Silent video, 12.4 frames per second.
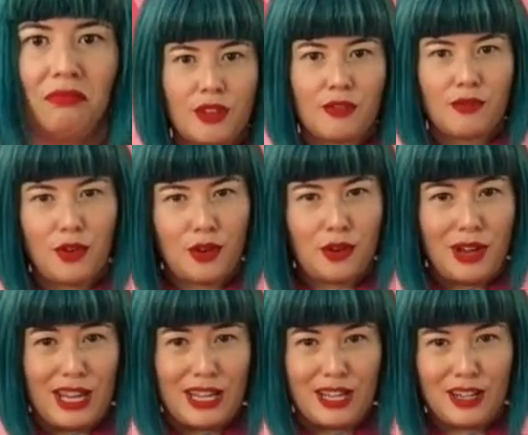photo
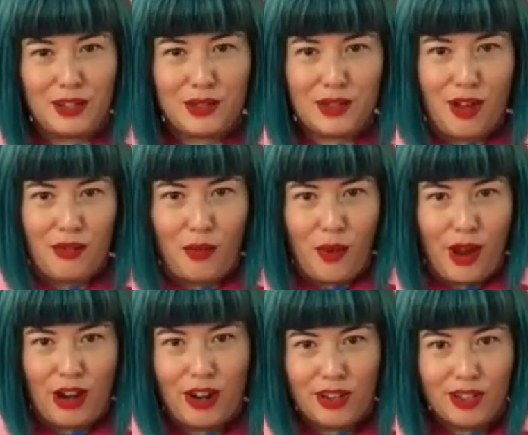editing
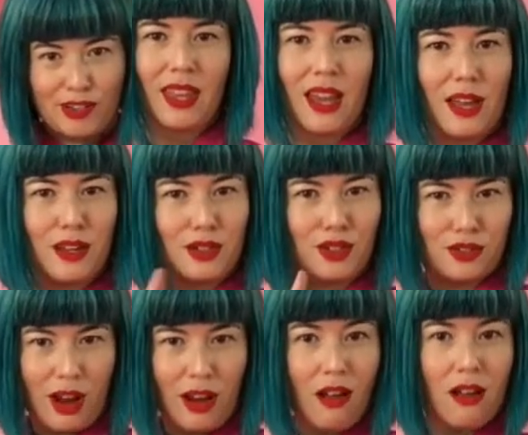software, and a
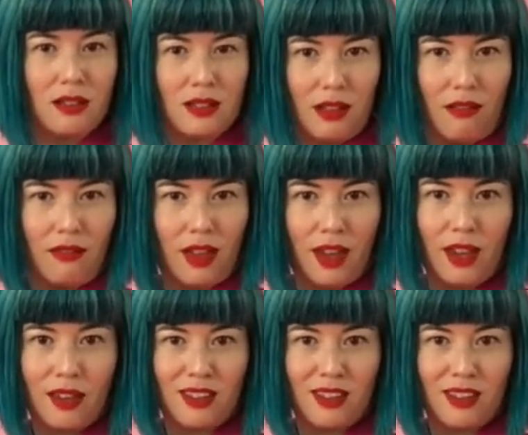straight-on selfie.